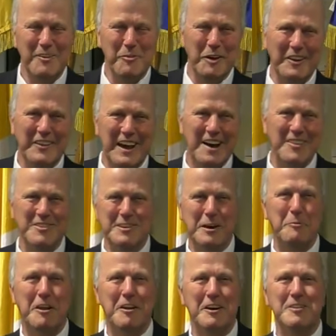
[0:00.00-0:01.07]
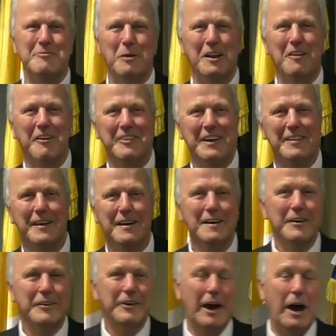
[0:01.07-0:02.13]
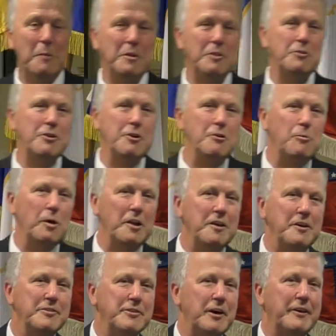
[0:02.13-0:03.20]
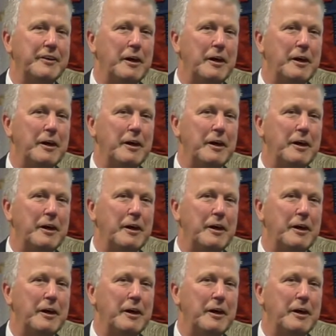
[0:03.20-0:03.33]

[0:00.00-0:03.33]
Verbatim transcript: well done. Somebody needs one like that. Carmen, do you want to say a